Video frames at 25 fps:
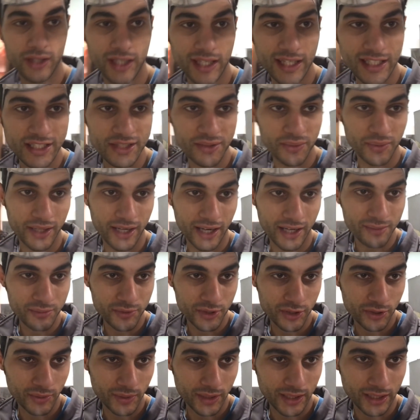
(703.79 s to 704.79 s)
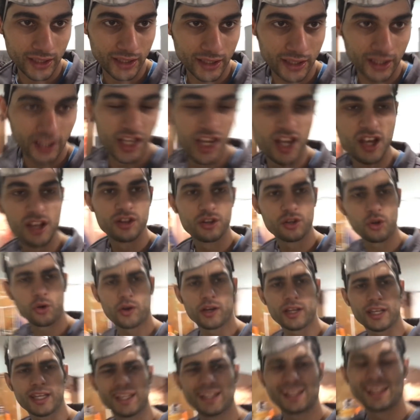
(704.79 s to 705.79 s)
Guess what I'm doing?
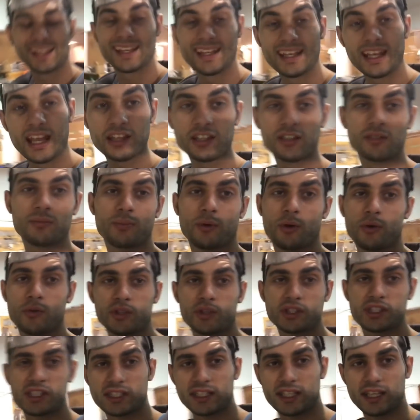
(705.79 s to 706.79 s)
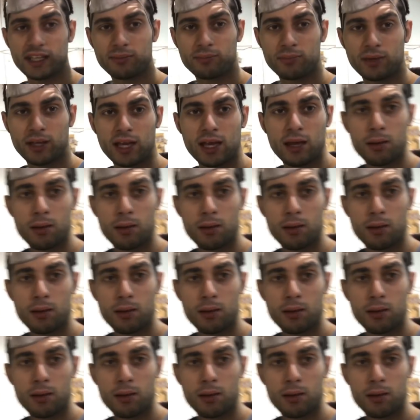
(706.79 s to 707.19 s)
Throwing in another bonus tip.